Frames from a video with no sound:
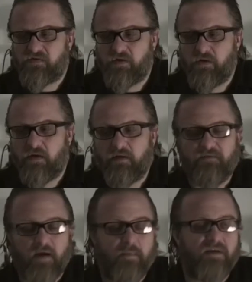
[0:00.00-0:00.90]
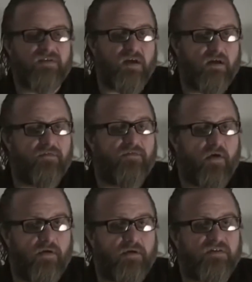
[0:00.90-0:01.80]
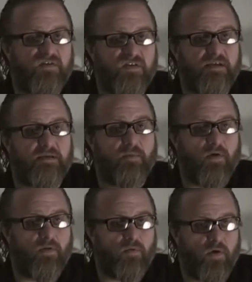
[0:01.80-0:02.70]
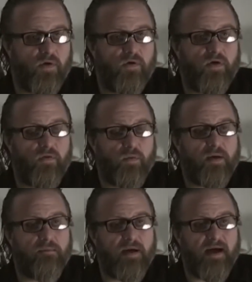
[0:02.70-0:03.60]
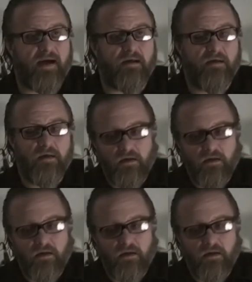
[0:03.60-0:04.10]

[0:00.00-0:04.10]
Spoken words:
So I'd find myself falling asleep on the road on the way back,